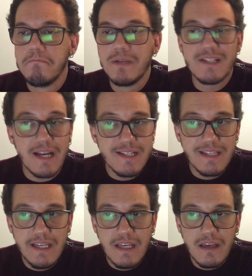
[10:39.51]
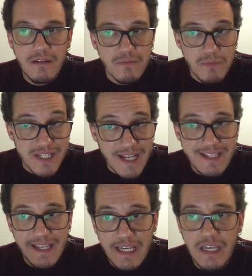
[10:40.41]
Besides
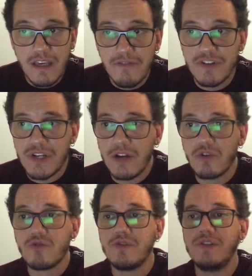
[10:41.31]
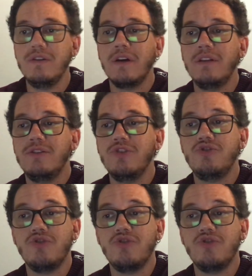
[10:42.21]
linking evangelical Christianity